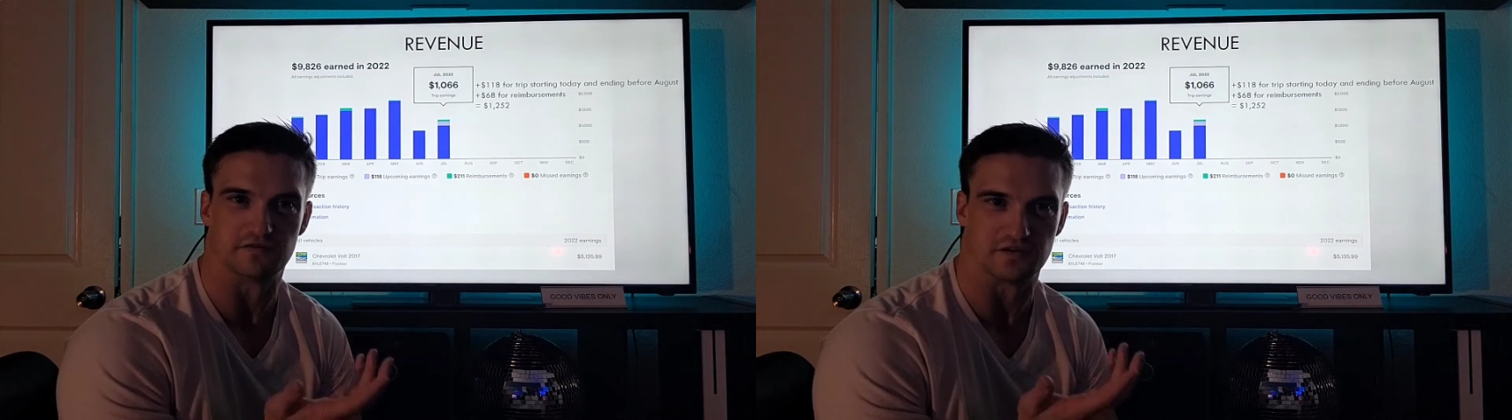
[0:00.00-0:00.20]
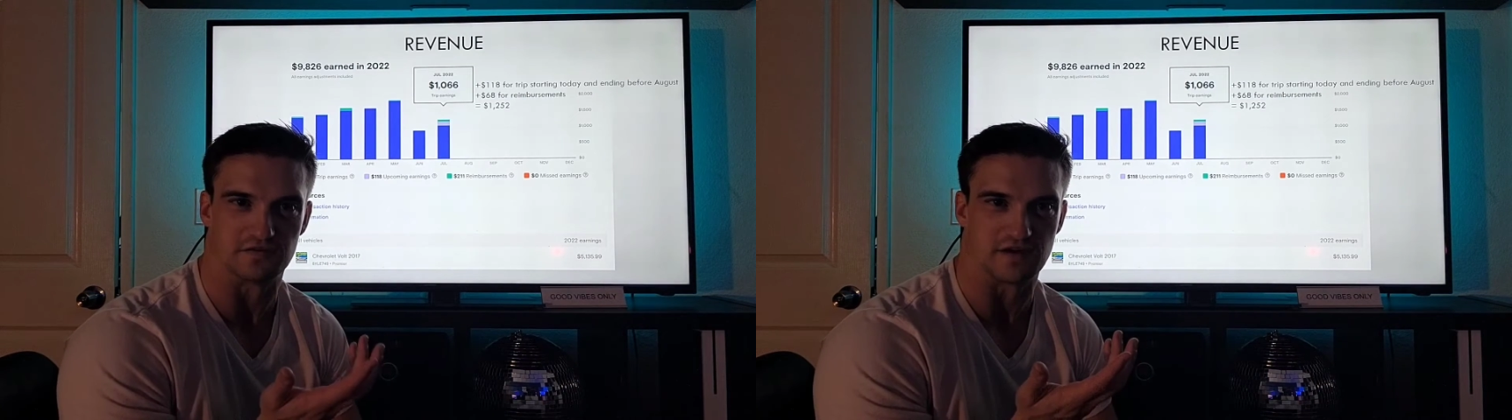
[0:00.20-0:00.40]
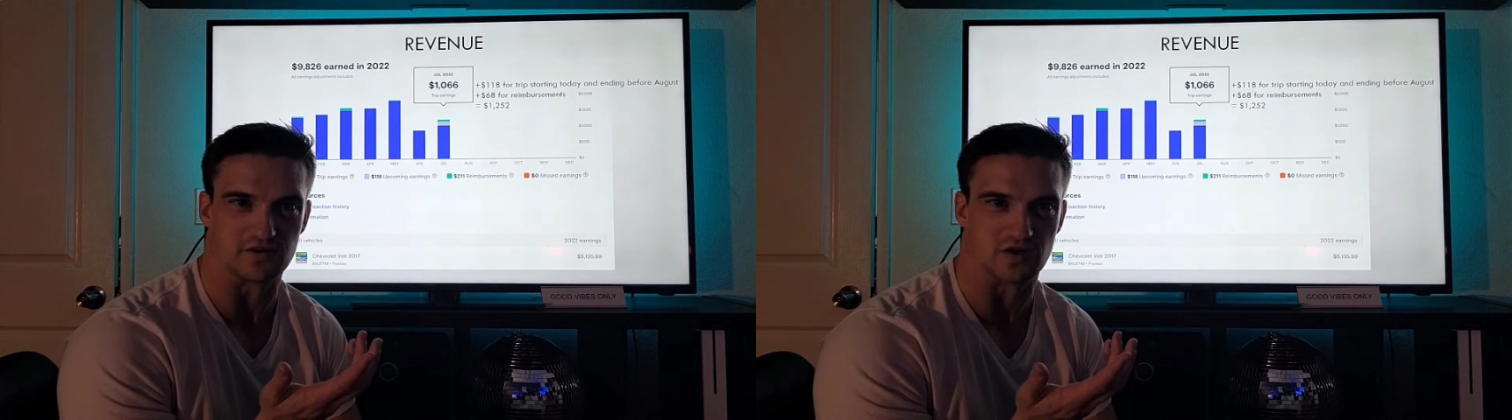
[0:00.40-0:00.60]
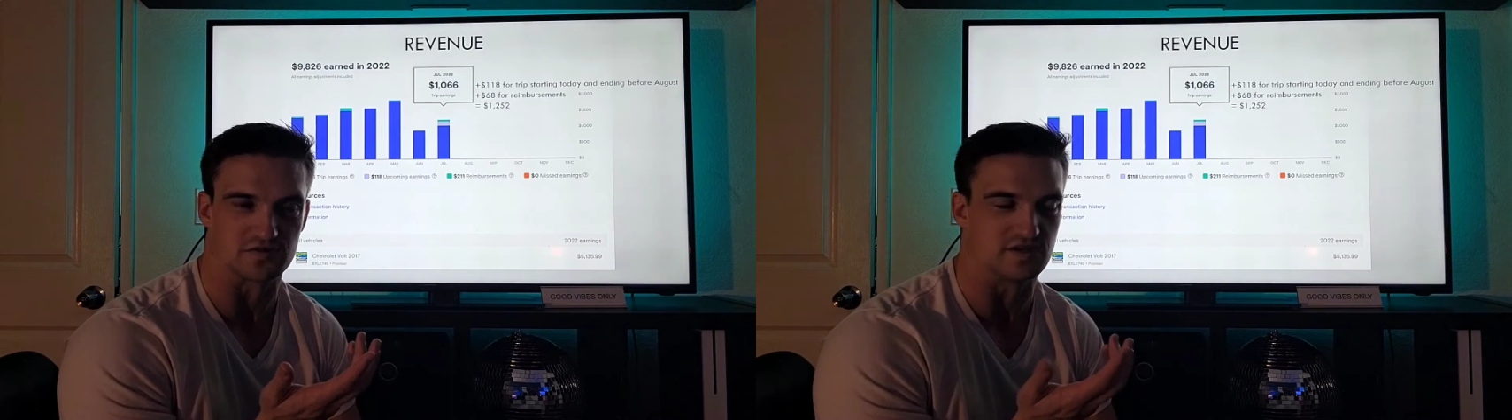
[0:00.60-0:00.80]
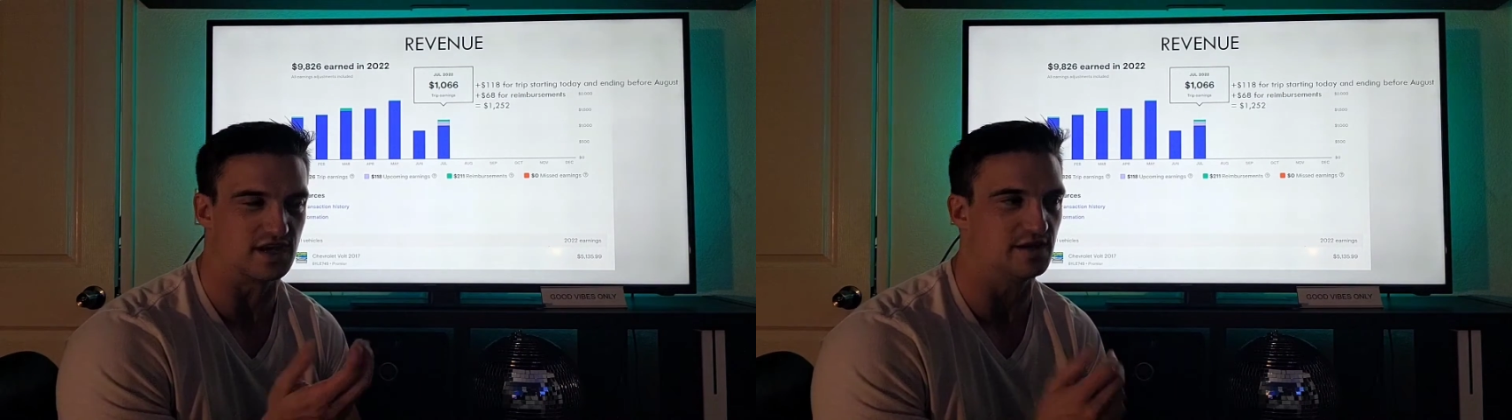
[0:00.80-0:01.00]
the
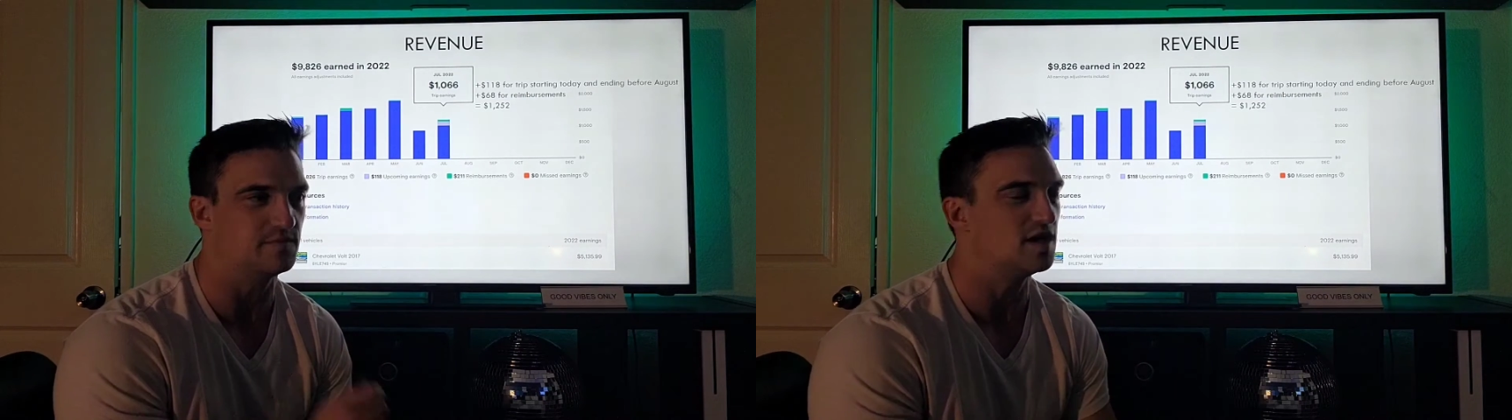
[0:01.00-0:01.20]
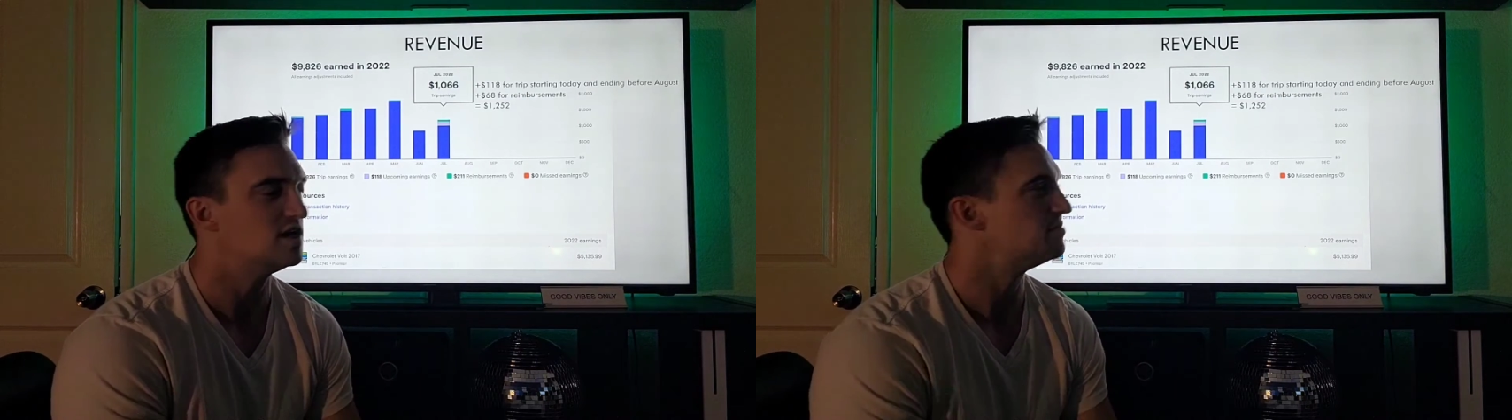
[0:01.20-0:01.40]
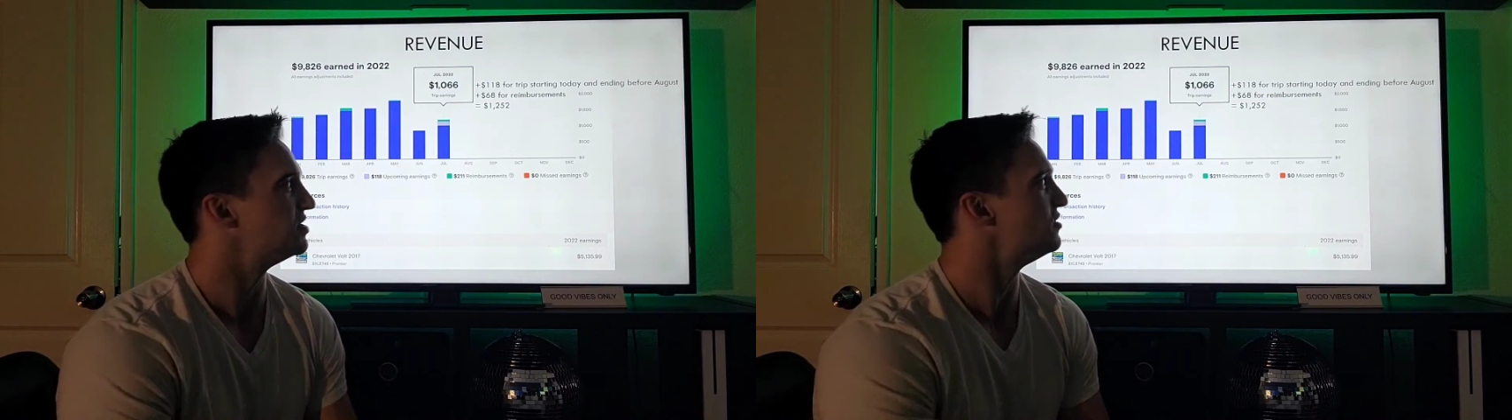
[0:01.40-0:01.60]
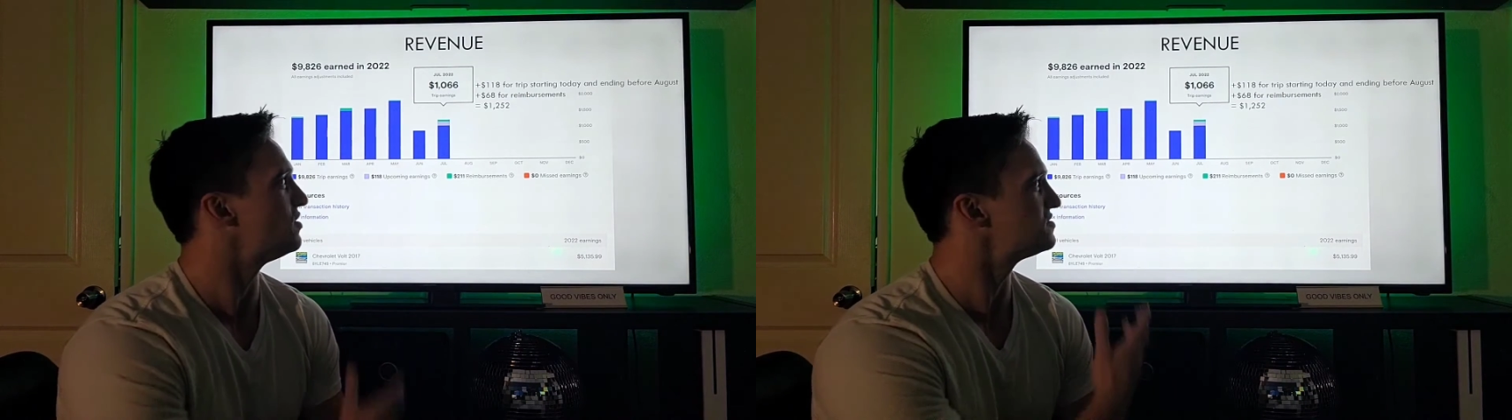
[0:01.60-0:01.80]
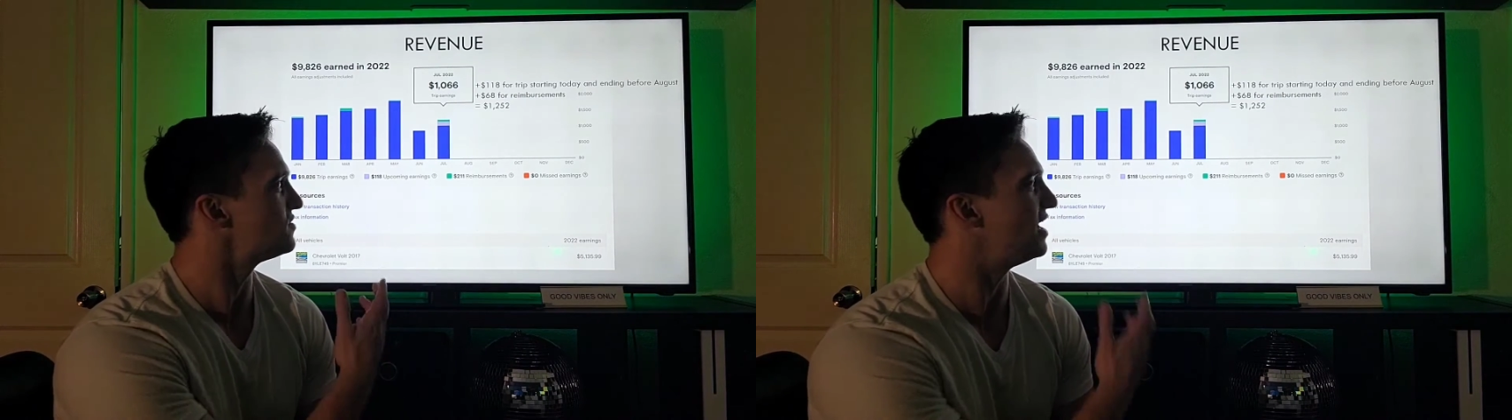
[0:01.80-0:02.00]
$55 a day. But
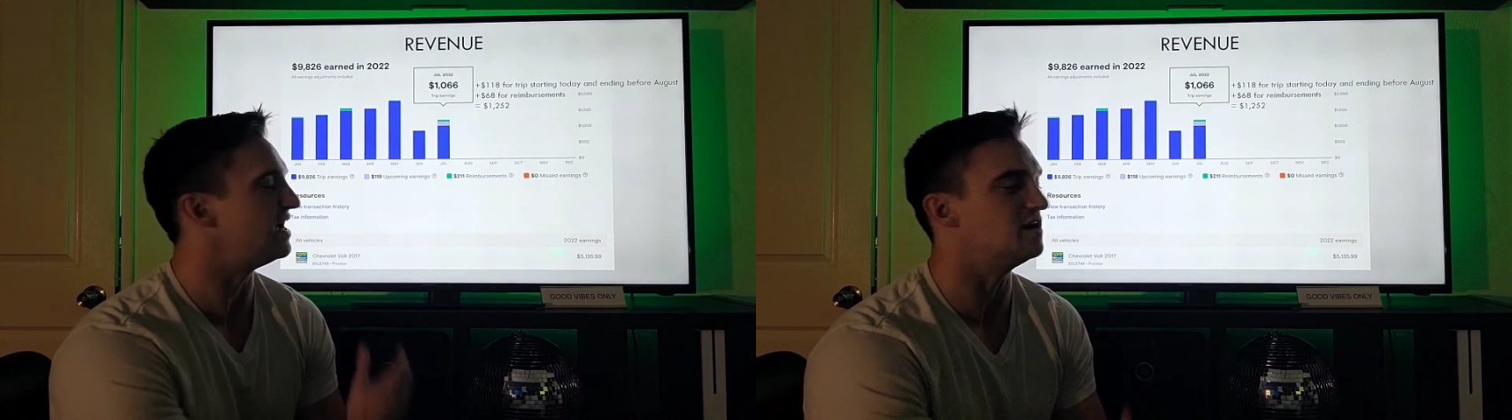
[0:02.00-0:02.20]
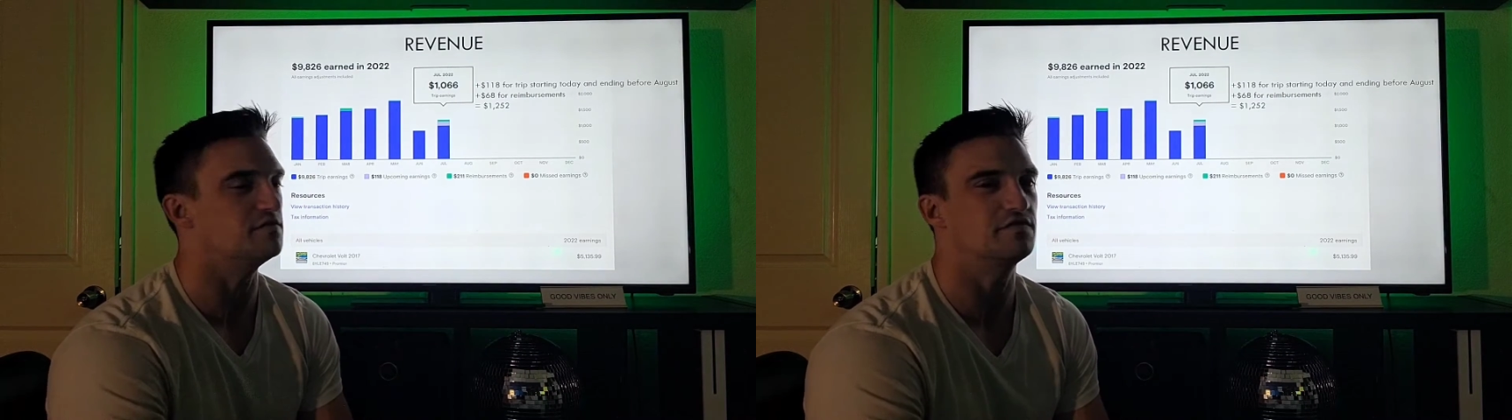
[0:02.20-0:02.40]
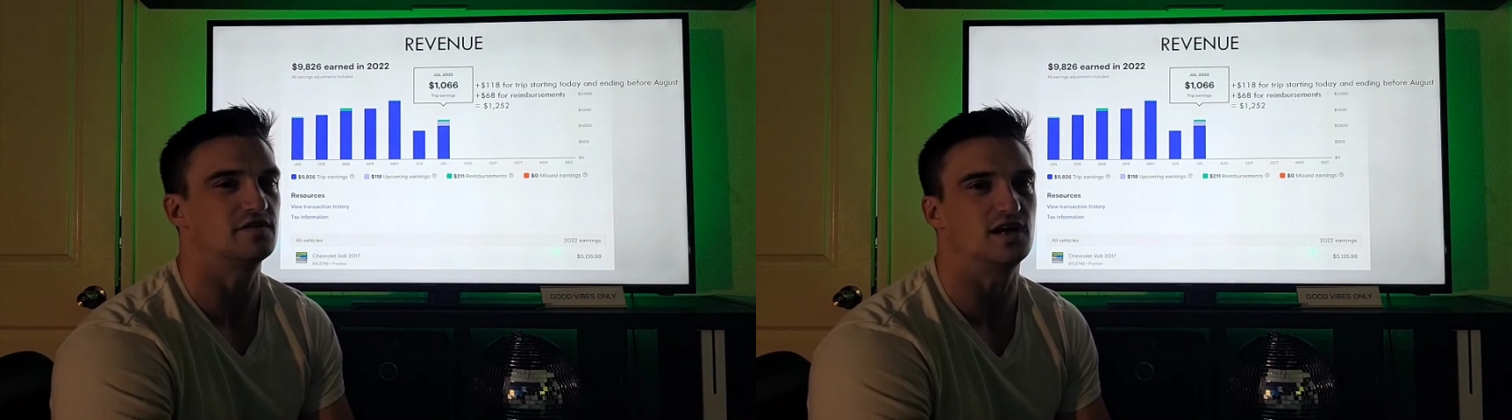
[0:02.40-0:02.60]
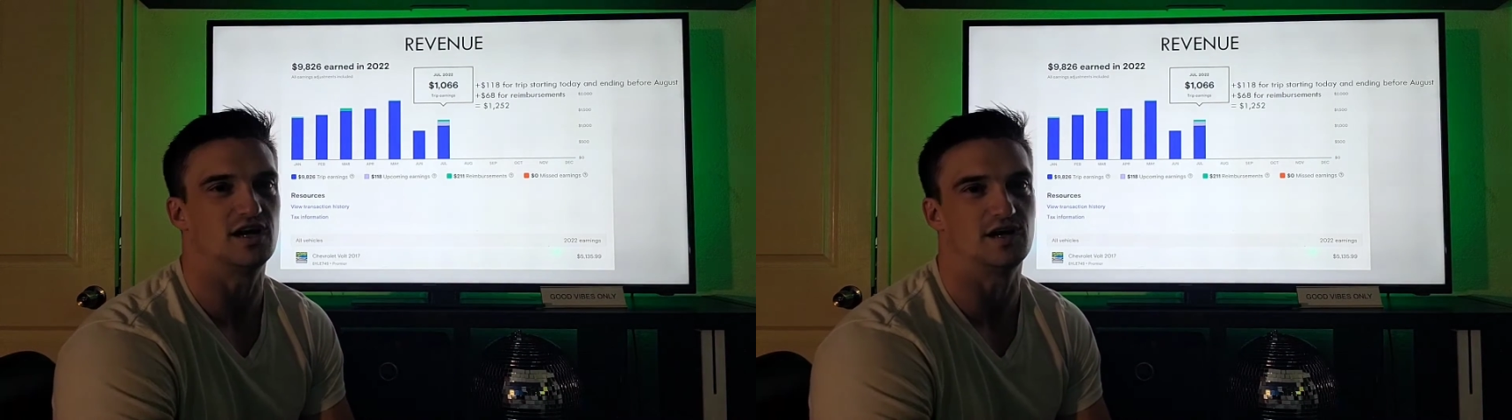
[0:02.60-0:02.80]
you also have